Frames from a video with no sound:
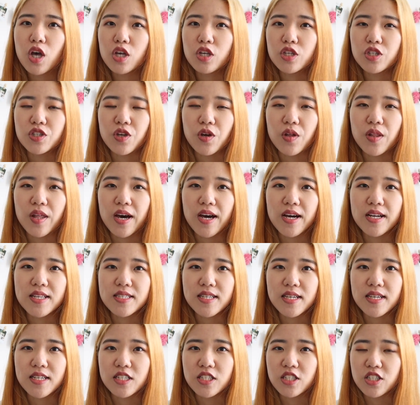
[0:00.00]
so
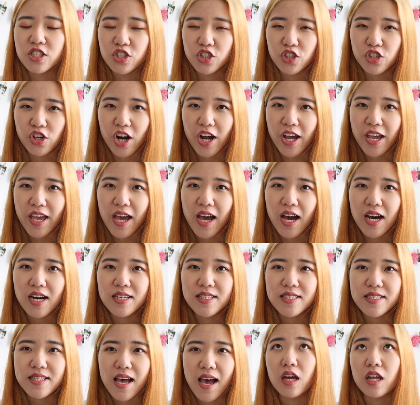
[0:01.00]
that it doesn't dry
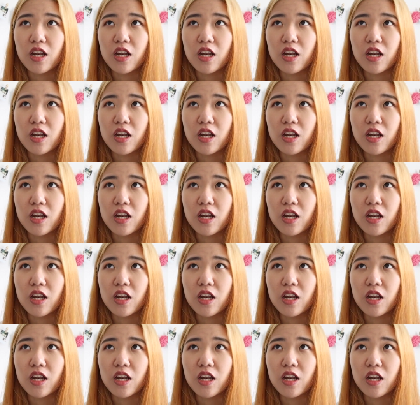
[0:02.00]
out.